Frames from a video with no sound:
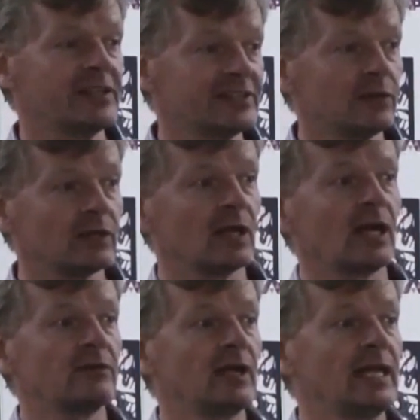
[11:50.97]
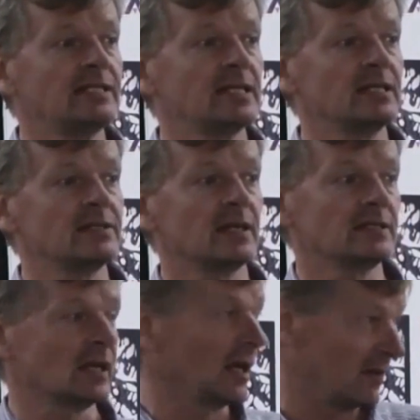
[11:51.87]
It's not unrelated
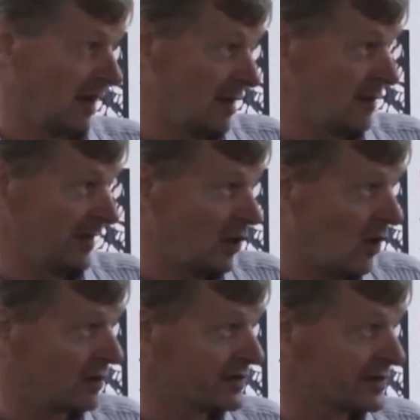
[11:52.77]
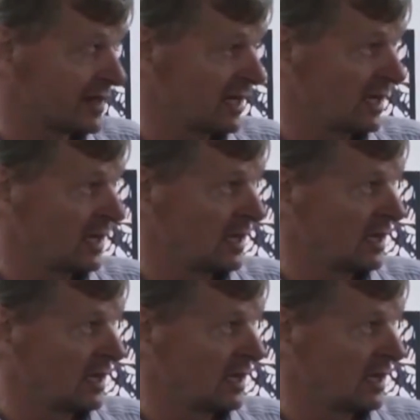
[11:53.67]
to Kedah, because